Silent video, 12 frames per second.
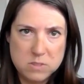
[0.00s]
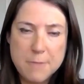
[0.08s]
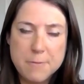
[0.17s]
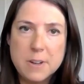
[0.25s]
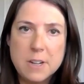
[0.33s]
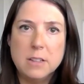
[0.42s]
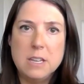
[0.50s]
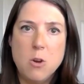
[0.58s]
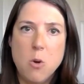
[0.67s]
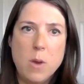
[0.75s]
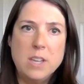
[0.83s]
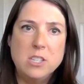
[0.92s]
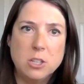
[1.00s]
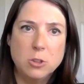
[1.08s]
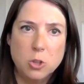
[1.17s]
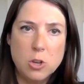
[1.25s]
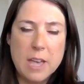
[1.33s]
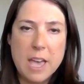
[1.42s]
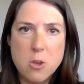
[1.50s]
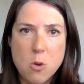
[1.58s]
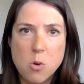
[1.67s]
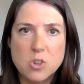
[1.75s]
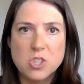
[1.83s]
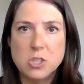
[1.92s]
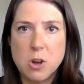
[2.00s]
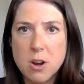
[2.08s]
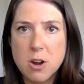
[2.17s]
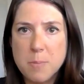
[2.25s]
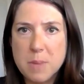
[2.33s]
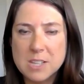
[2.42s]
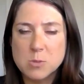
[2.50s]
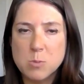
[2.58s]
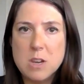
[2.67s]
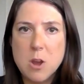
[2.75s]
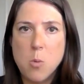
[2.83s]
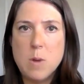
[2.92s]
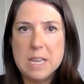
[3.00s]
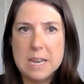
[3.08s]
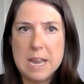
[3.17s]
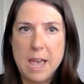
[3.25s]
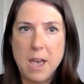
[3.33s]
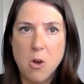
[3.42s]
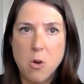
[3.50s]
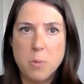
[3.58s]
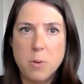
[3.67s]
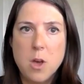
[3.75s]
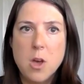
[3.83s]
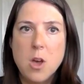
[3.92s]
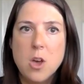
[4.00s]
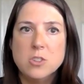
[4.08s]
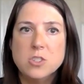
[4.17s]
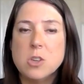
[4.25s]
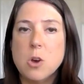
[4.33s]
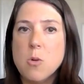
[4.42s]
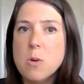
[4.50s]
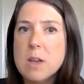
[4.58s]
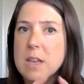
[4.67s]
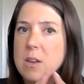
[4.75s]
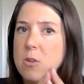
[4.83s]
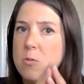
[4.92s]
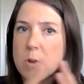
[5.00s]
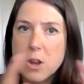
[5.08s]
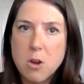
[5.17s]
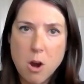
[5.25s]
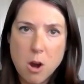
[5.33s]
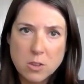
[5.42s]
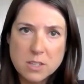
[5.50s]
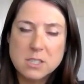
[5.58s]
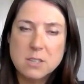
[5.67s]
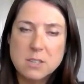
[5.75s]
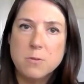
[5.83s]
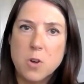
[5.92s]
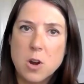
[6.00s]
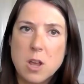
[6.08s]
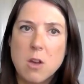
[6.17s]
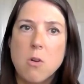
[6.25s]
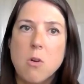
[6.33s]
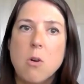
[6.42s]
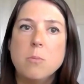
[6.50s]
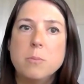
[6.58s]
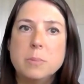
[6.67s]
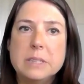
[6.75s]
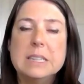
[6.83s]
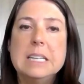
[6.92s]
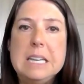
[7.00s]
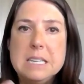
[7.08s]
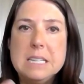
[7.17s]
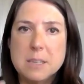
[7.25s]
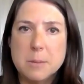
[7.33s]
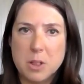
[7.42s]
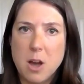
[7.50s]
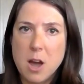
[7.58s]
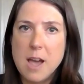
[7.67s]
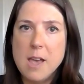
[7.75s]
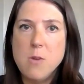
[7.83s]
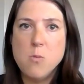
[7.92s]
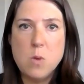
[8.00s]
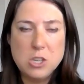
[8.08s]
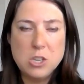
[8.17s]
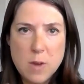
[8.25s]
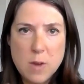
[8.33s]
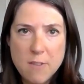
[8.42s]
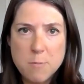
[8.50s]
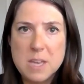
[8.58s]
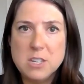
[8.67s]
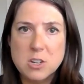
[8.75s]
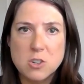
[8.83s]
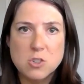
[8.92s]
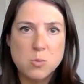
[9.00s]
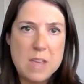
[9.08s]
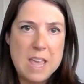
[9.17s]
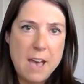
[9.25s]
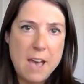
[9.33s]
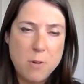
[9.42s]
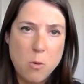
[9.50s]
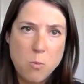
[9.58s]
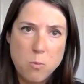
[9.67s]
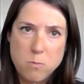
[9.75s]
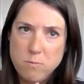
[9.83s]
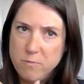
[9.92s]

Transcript: definitely going to look at your startup because we know we can help. So regardless of vertical, please apply. We do have mentors. We have a